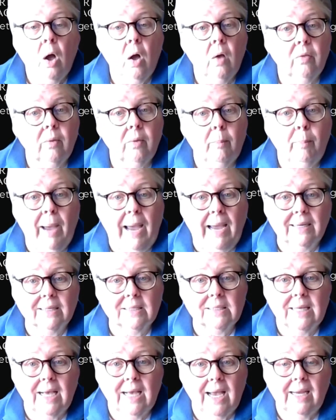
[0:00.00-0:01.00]
On the
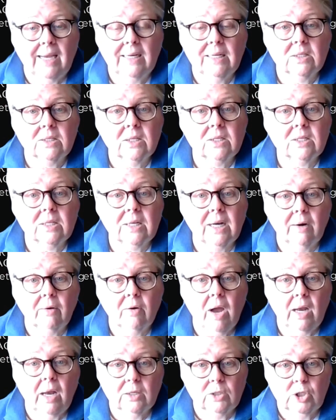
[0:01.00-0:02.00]
back side is a
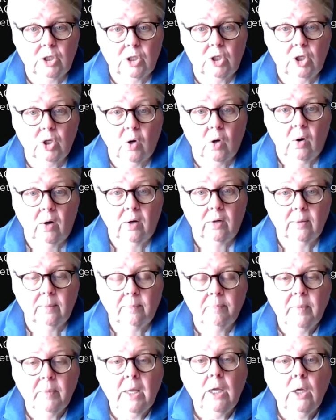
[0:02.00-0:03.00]
sclerology chart.
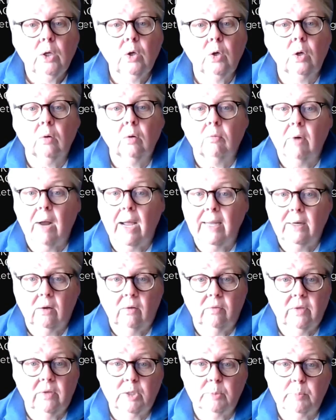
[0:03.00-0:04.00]
You can write
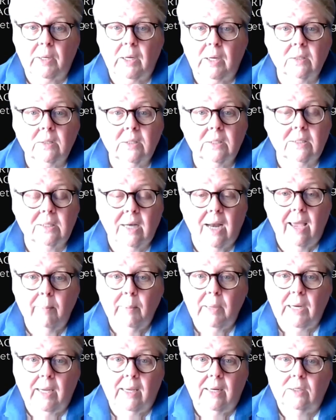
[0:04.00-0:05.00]
on this because it's
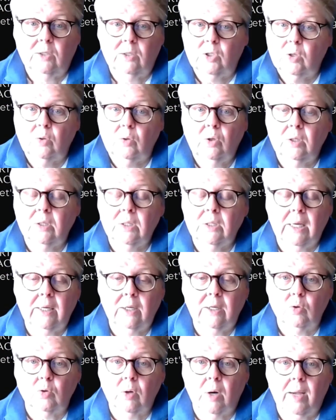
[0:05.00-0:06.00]
laminated. So you could
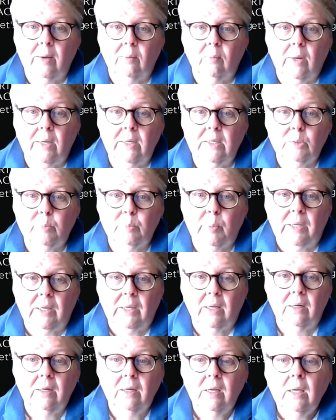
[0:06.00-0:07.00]
take a dry erase
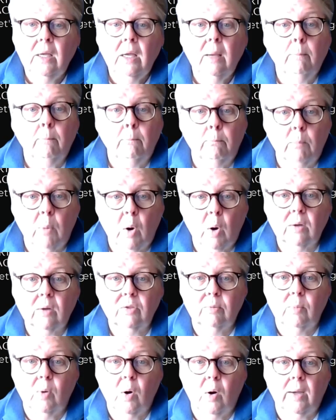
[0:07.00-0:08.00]
pen,
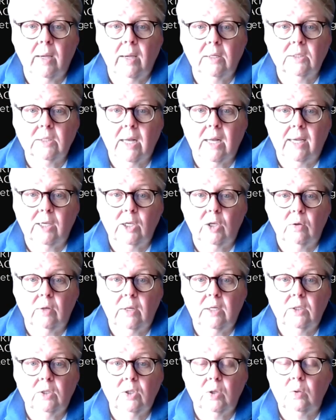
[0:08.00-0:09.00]
mark the markings like you
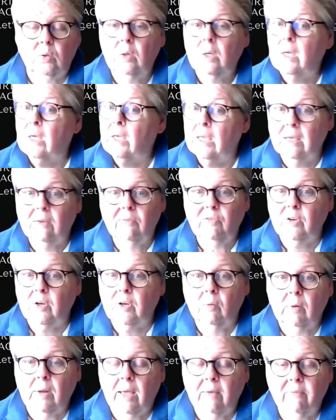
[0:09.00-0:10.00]
need to if you
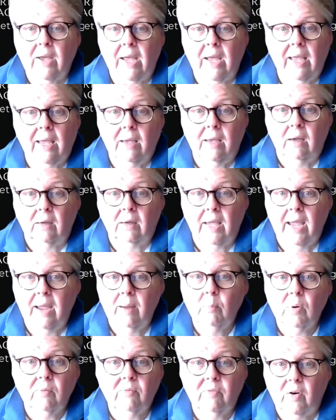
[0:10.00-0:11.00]
don't have a, ha- a
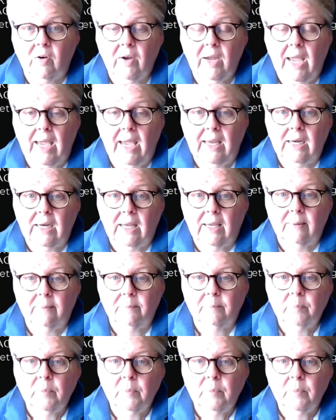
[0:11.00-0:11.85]
camera very handy.